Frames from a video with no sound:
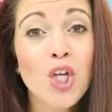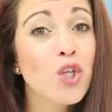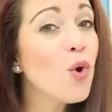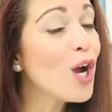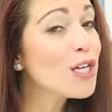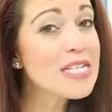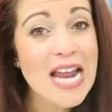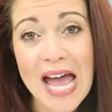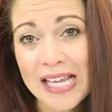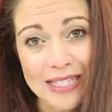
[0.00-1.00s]
You are
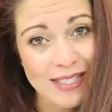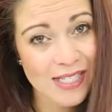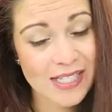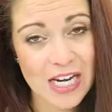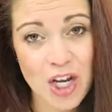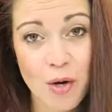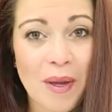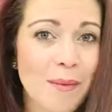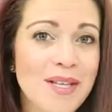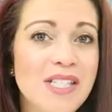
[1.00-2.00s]
not assisting your
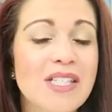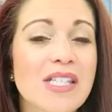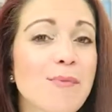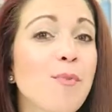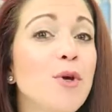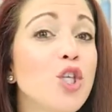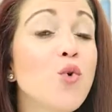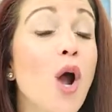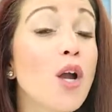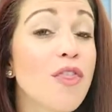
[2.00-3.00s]
baby to sleep, but
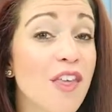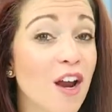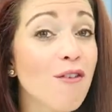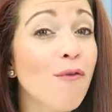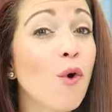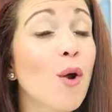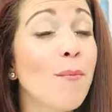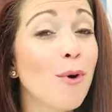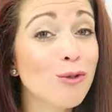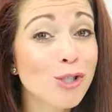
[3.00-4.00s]
you are there for
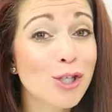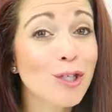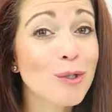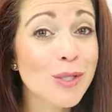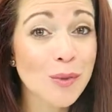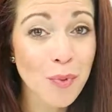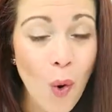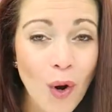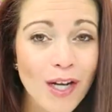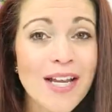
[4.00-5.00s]
emotional
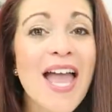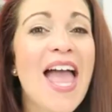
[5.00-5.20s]
support.